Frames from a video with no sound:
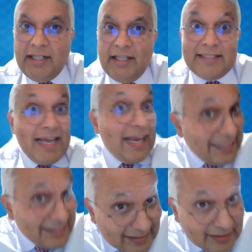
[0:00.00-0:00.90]
It
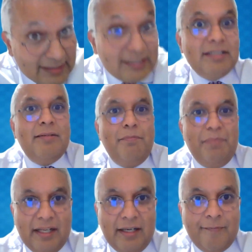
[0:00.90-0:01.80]
hasn't
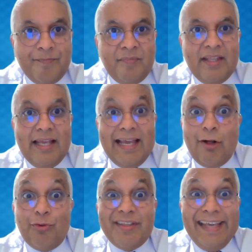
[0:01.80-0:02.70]
been
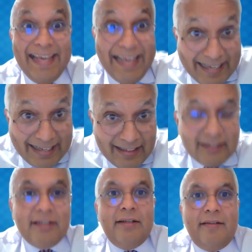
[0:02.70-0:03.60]
healthcare
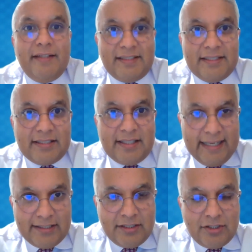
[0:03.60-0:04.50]
that has
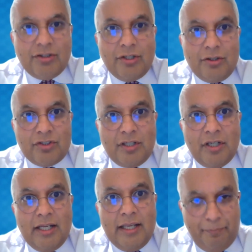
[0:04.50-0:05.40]
led to those
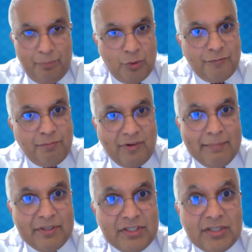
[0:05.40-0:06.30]
improved
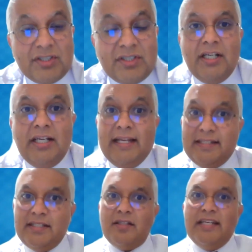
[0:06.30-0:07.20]
parameters. It
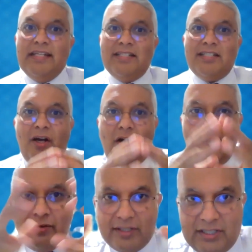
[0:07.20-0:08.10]
is the
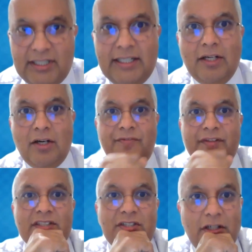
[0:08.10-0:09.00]
entirety of the
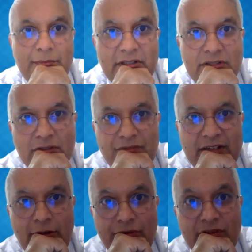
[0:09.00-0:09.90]
determinants of
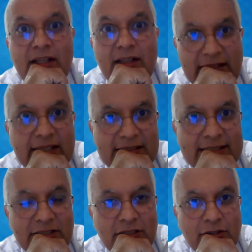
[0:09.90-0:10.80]
health that has led
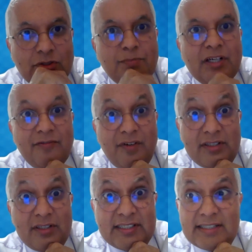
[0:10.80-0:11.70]
to those
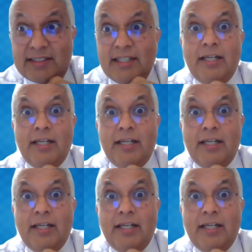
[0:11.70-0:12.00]
advances.